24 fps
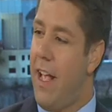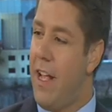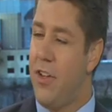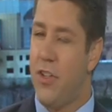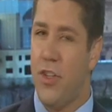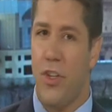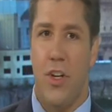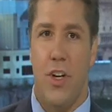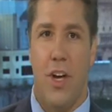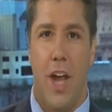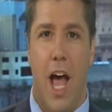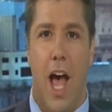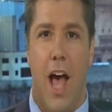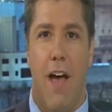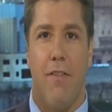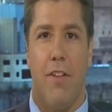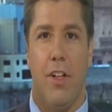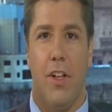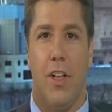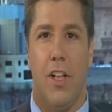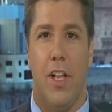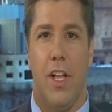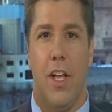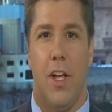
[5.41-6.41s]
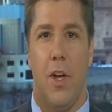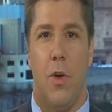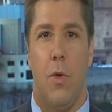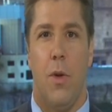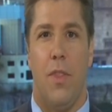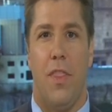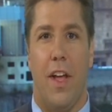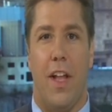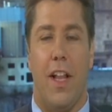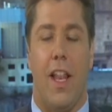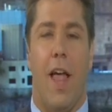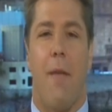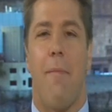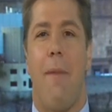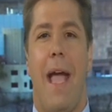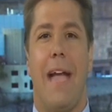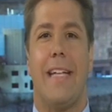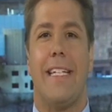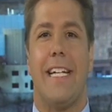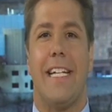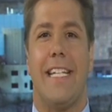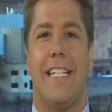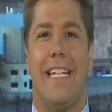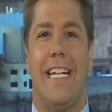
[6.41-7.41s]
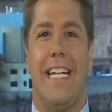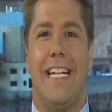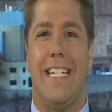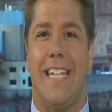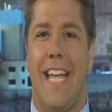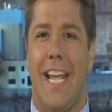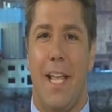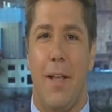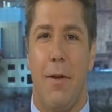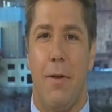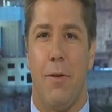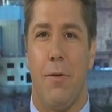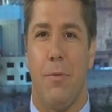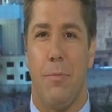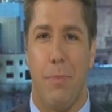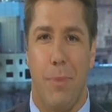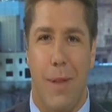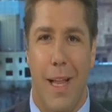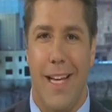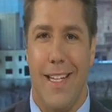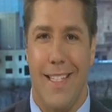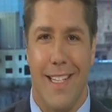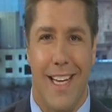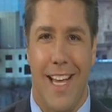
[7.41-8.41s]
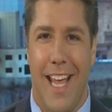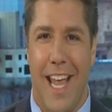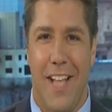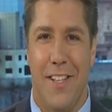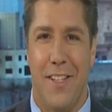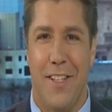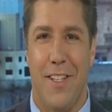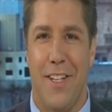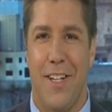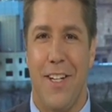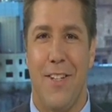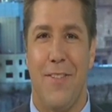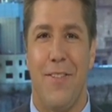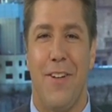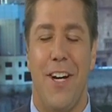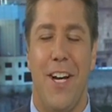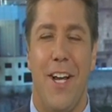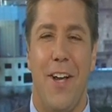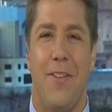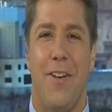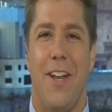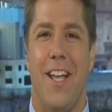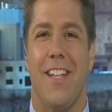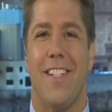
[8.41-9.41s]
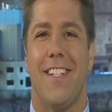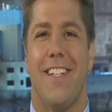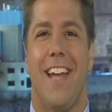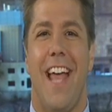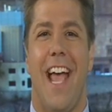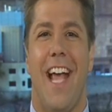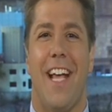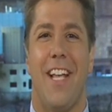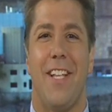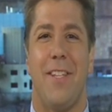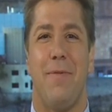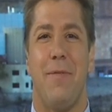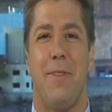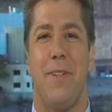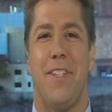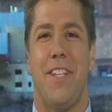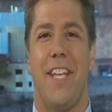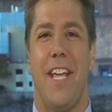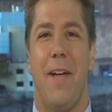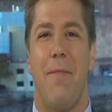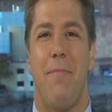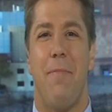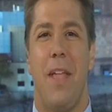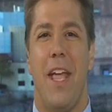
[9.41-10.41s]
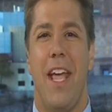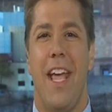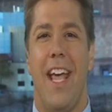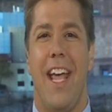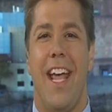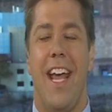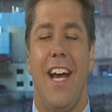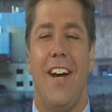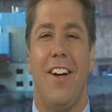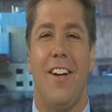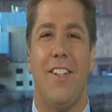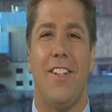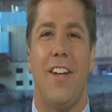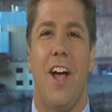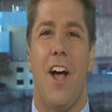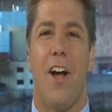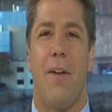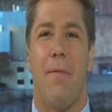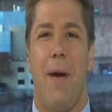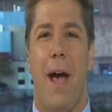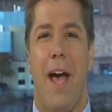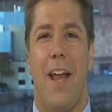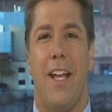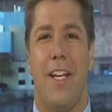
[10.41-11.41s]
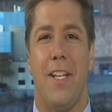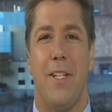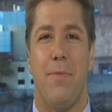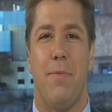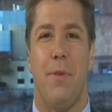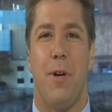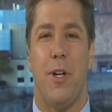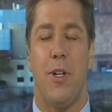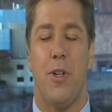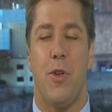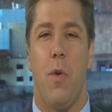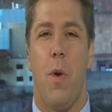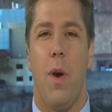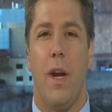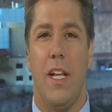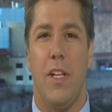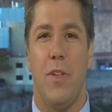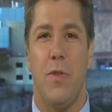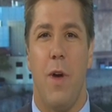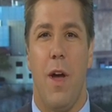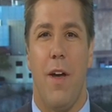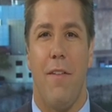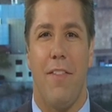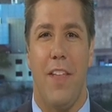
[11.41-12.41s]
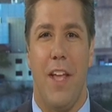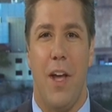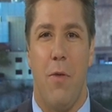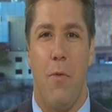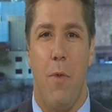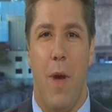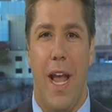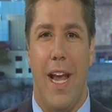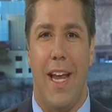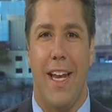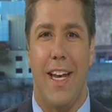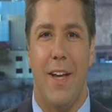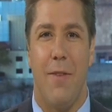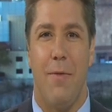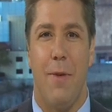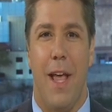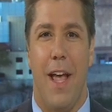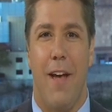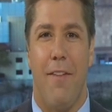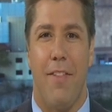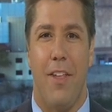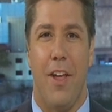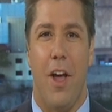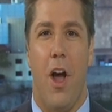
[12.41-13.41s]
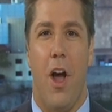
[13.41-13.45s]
adventure novel with the climactic scene taking place at Kansas City's very own Nelson Atkins Museum. Here to talk about his book, 2012, The Awakening, we